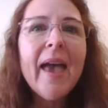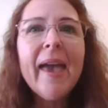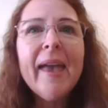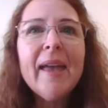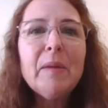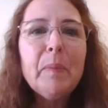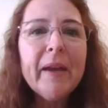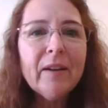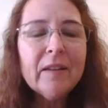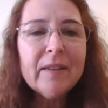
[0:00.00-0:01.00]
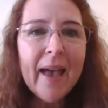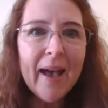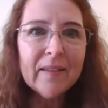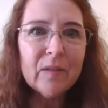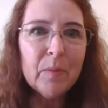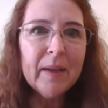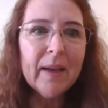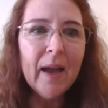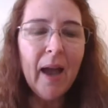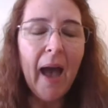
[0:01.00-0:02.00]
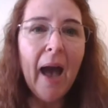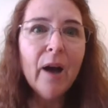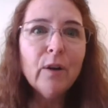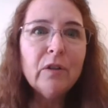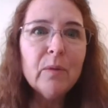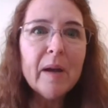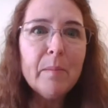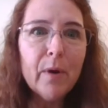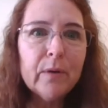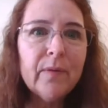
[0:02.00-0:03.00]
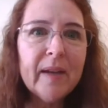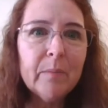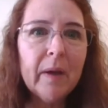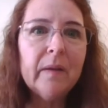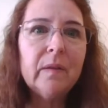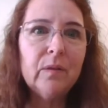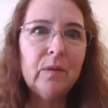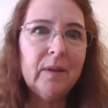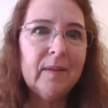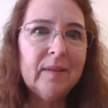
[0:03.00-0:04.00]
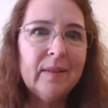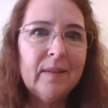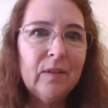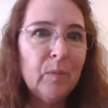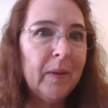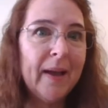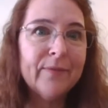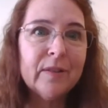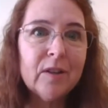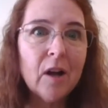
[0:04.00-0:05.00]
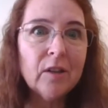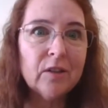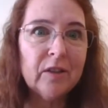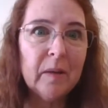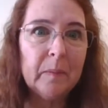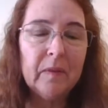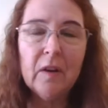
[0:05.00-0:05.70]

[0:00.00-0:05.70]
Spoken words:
and parents ask me, how do I motivate my student to apply for scholarships?